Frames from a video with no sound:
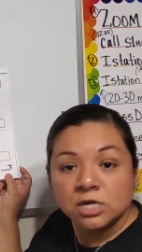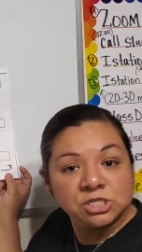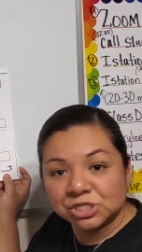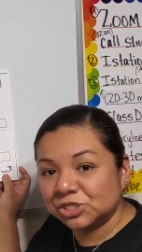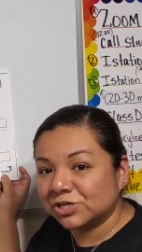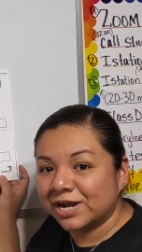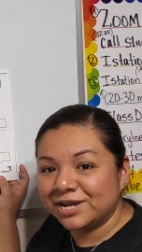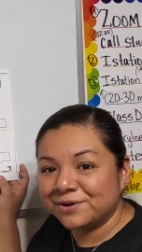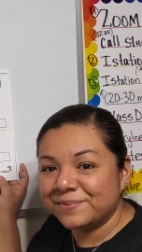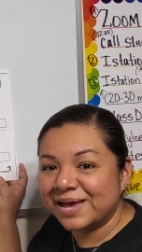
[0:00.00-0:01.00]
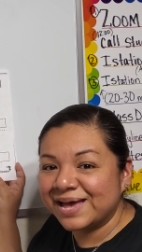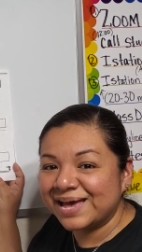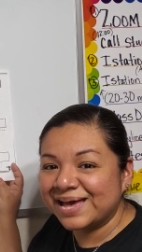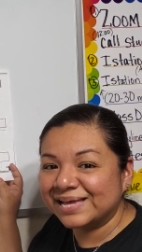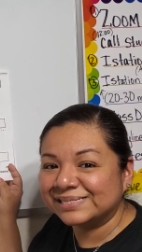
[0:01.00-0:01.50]
Just try your
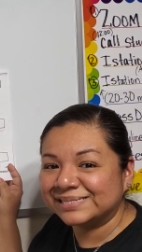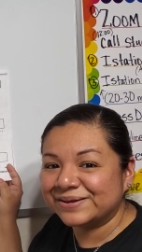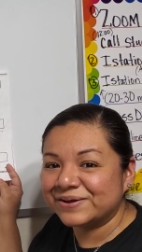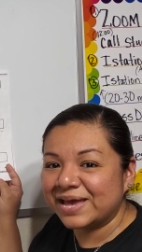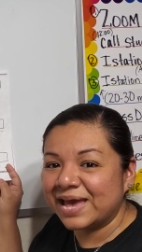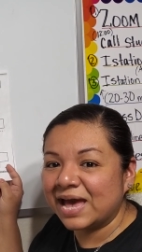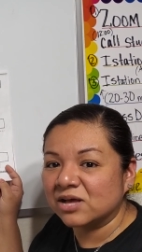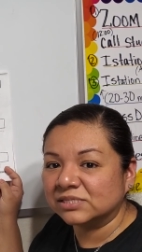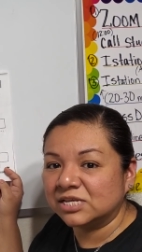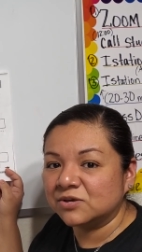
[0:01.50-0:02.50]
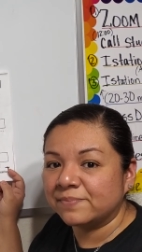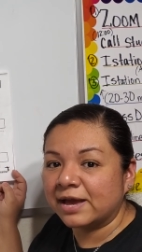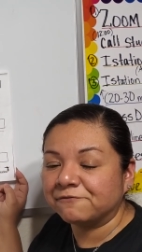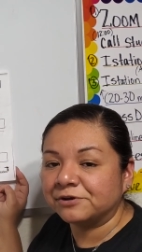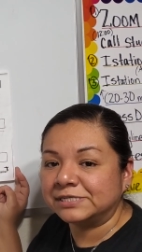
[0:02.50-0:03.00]
best, okay? I'll see you
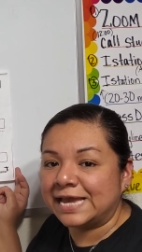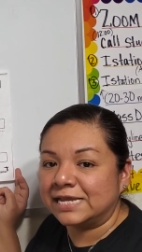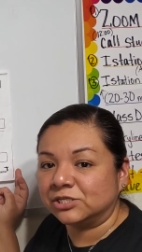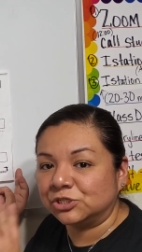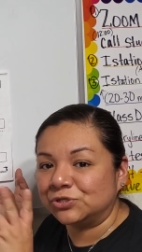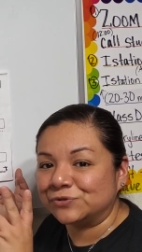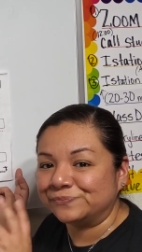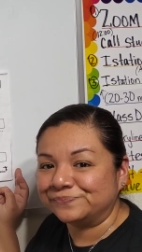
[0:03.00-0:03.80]
back for day two.